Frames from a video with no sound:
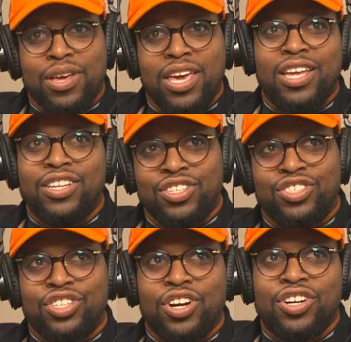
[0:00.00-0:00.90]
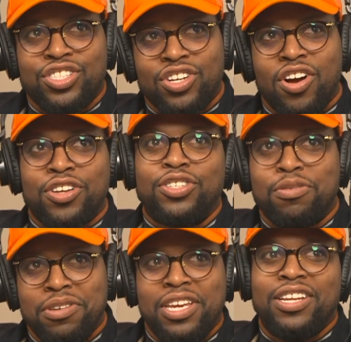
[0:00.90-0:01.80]
in church
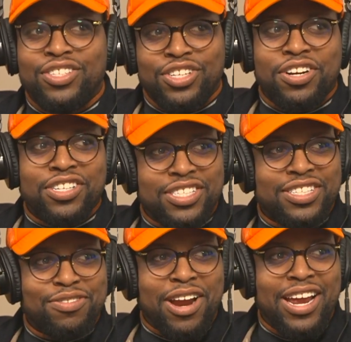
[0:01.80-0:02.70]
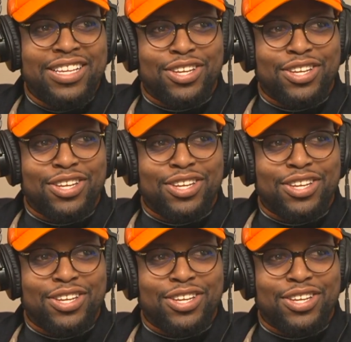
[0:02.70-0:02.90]
also need church, right?